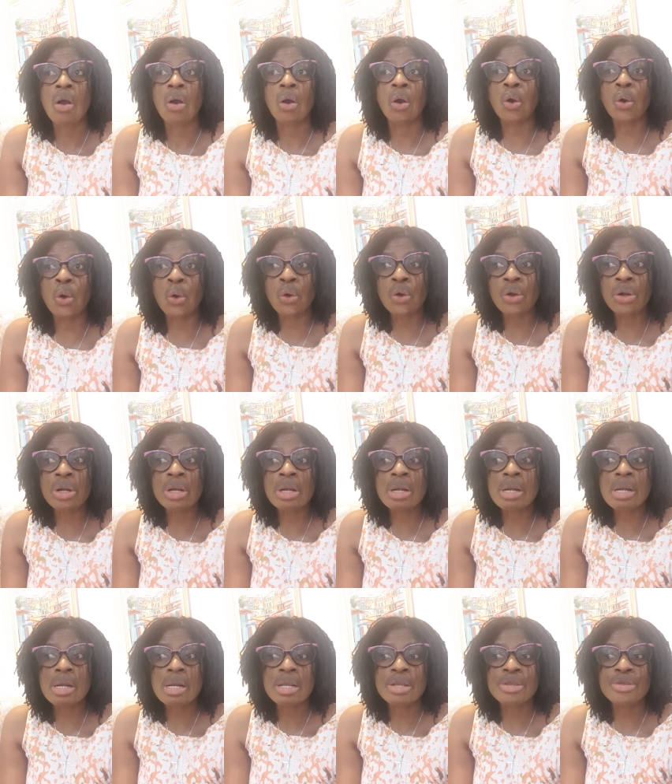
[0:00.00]

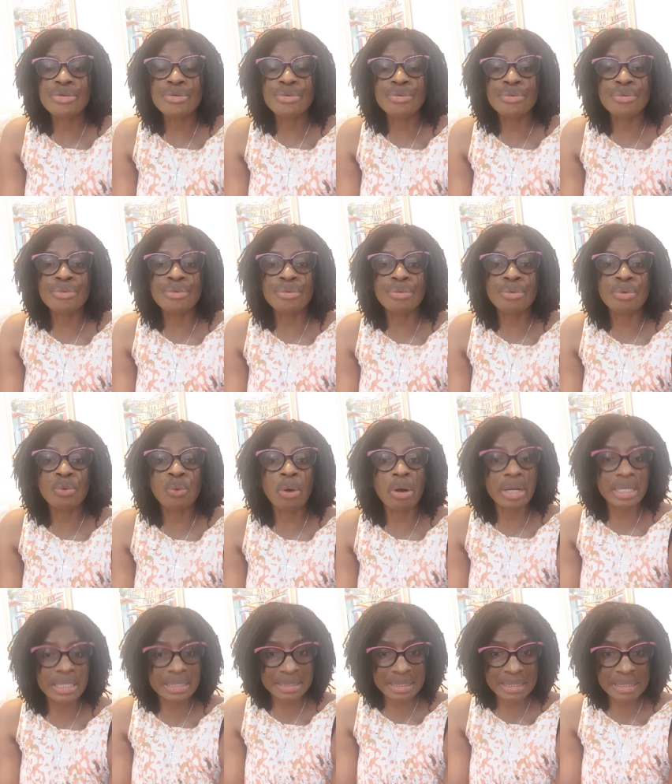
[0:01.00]
or you
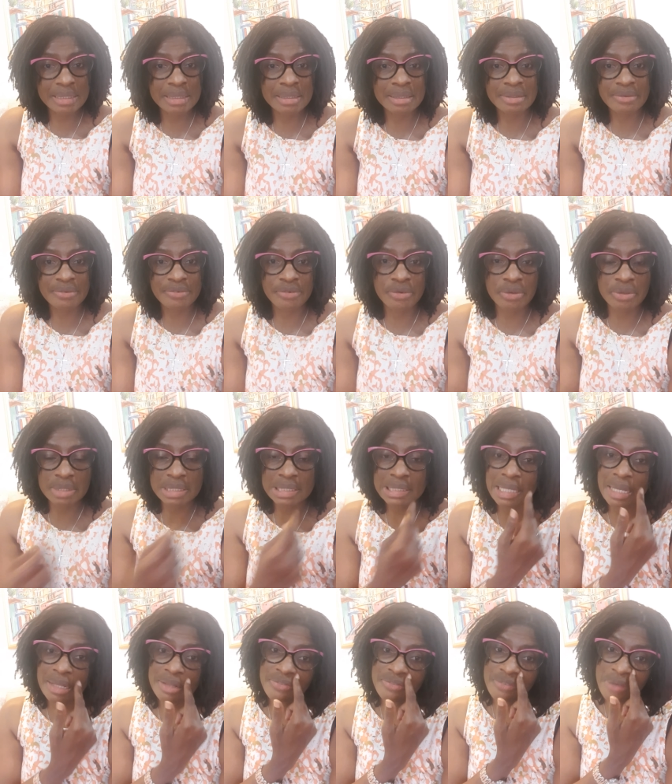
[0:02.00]
quarantine for
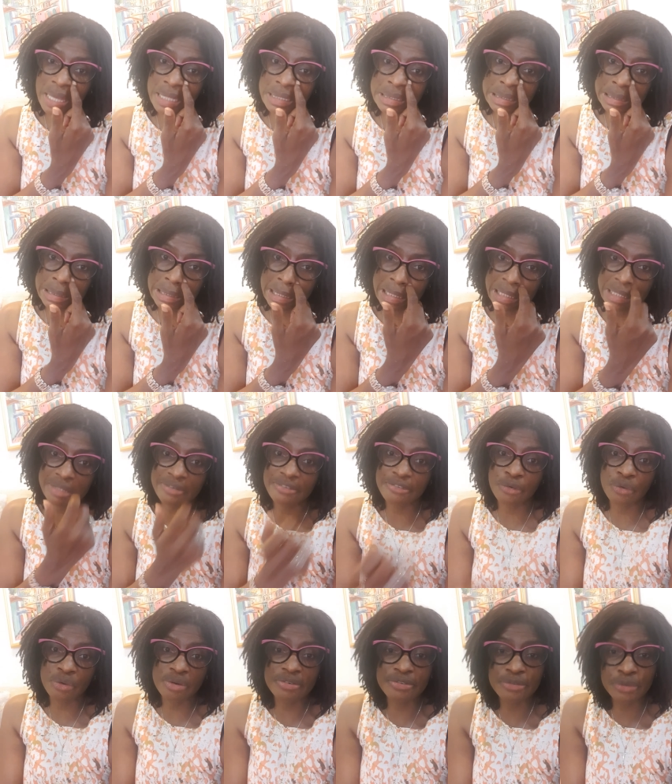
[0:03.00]
self-isolate
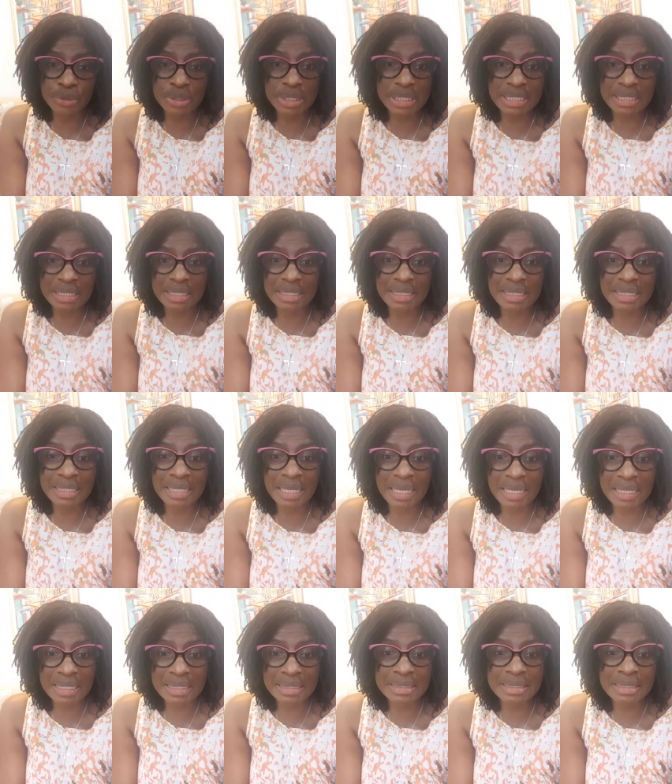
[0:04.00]
for 14
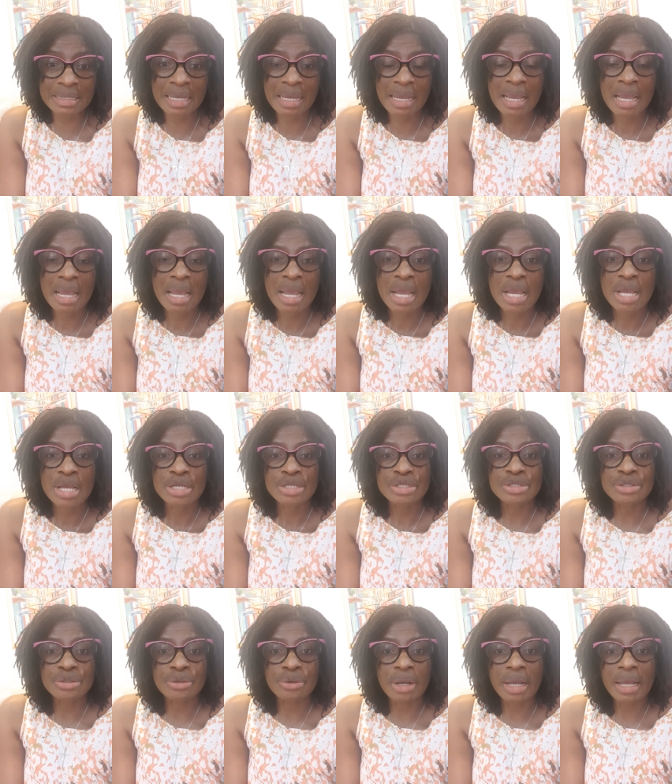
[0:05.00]
days.
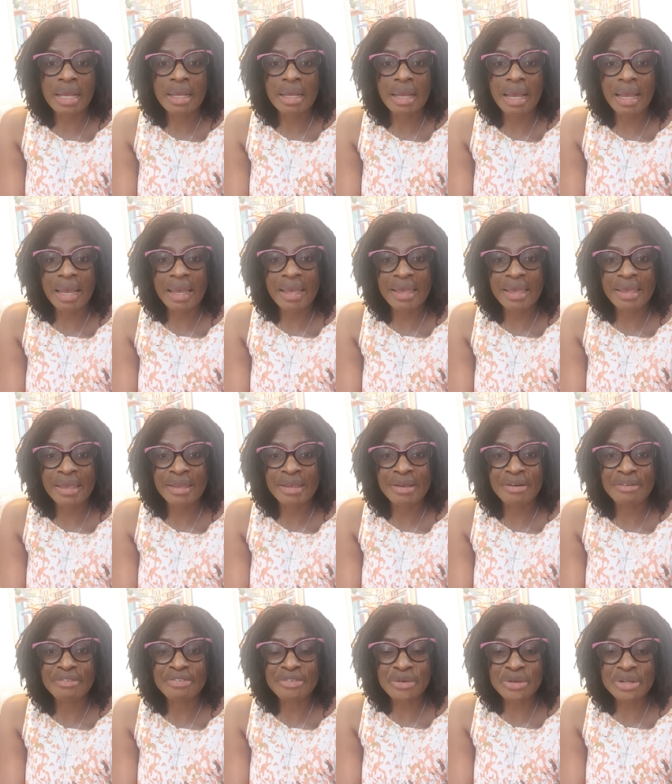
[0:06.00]
So I
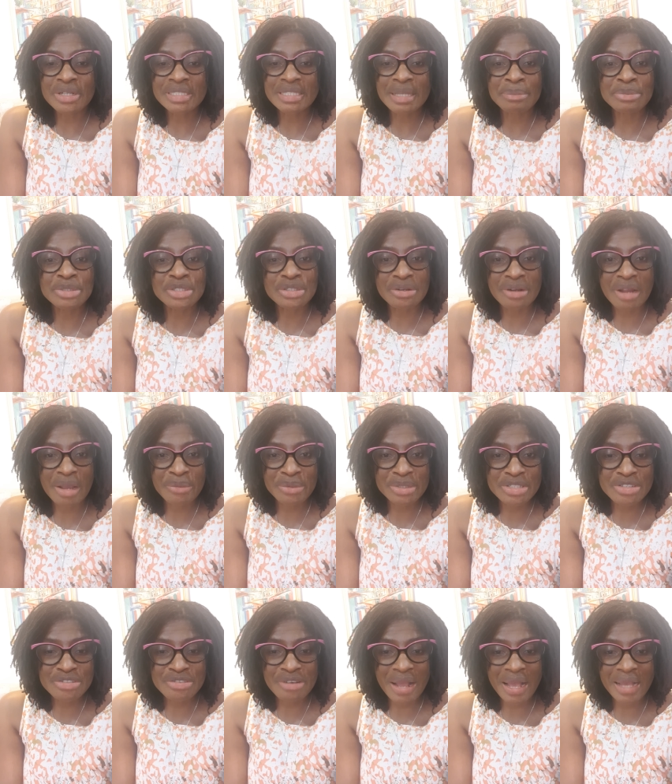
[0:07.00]
of course, I'm sure I was
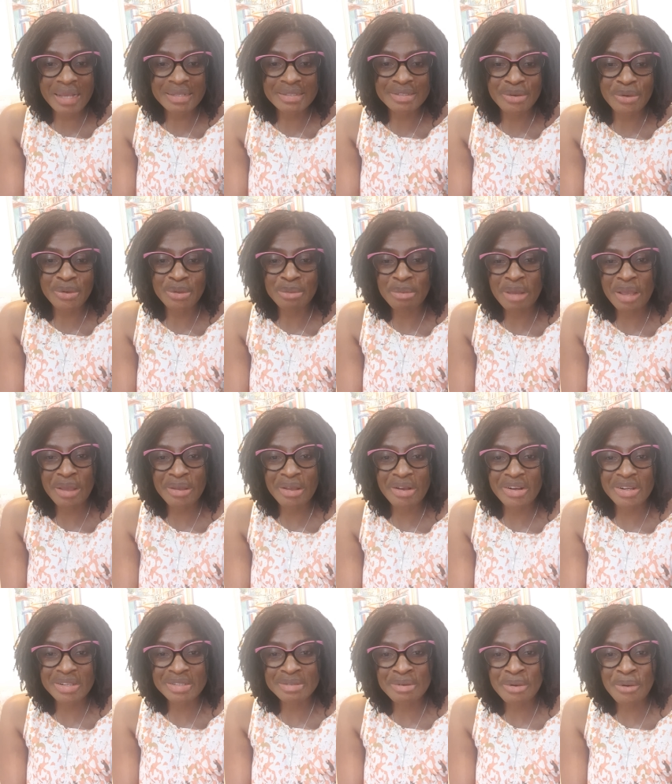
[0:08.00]
tracked on
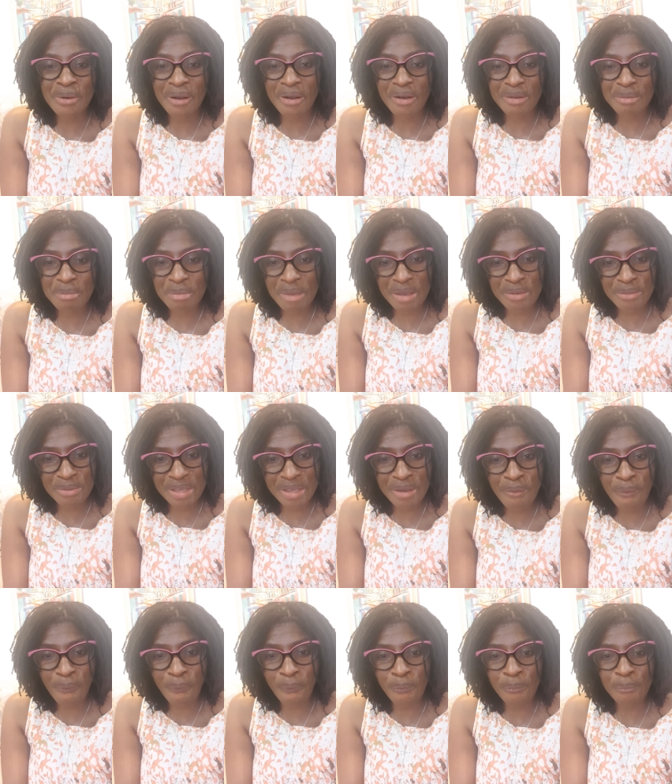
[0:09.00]
my way
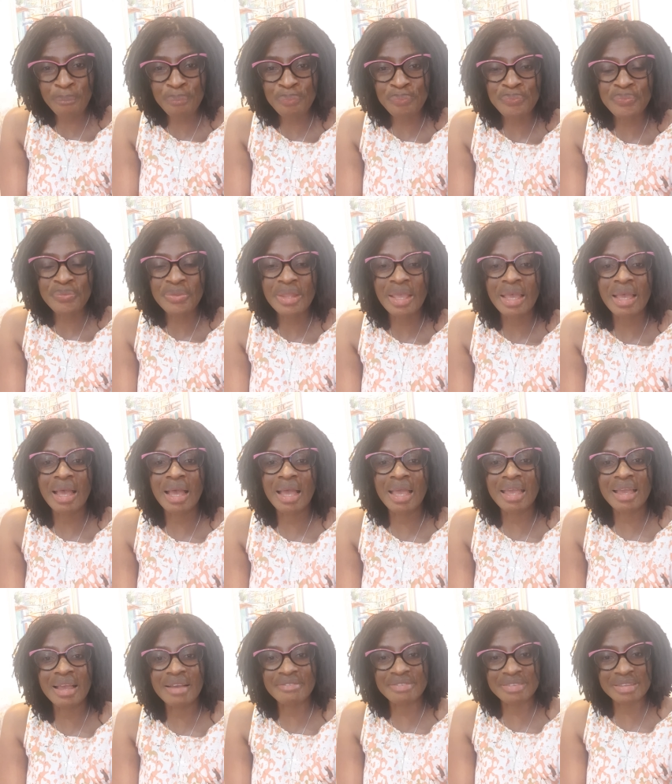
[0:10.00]
home. I
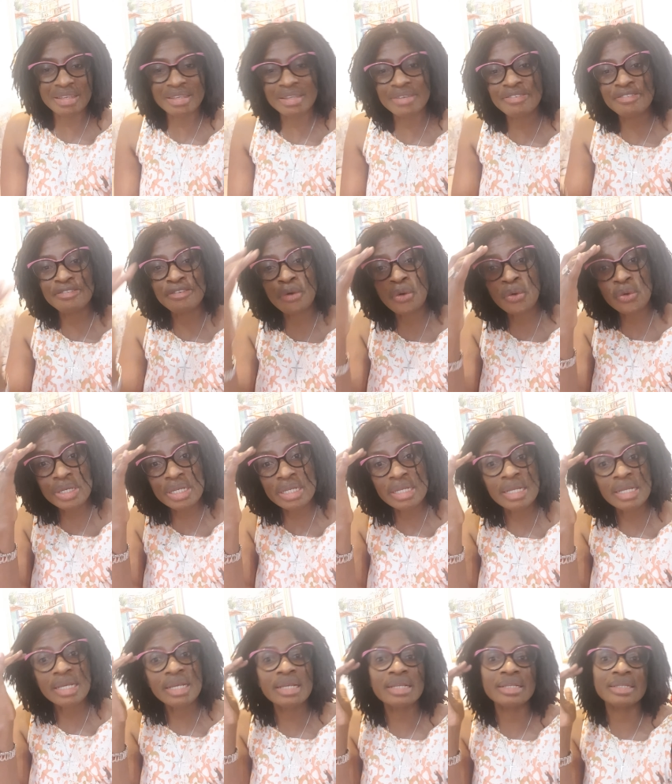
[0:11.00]
have the
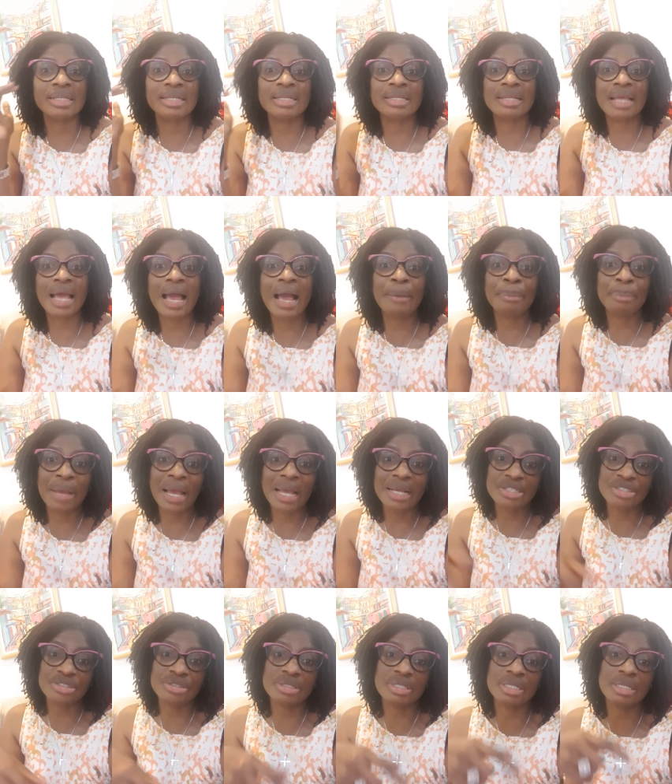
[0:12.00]
phone. The app
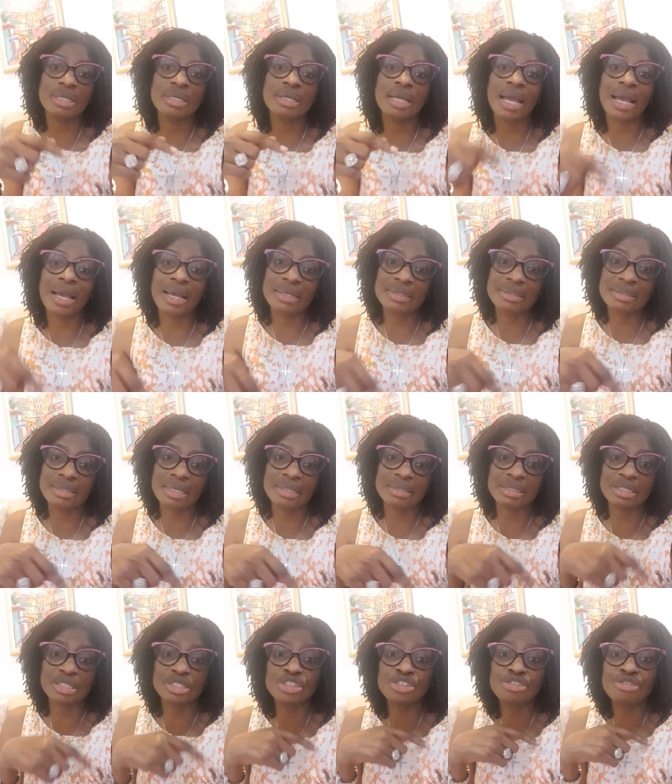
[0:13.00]
actually acts as
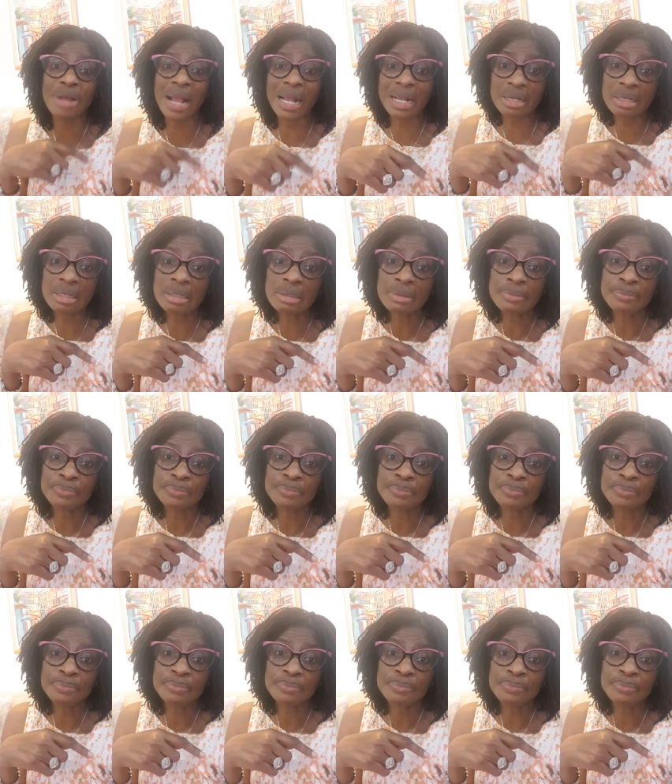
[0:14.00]
a tracker,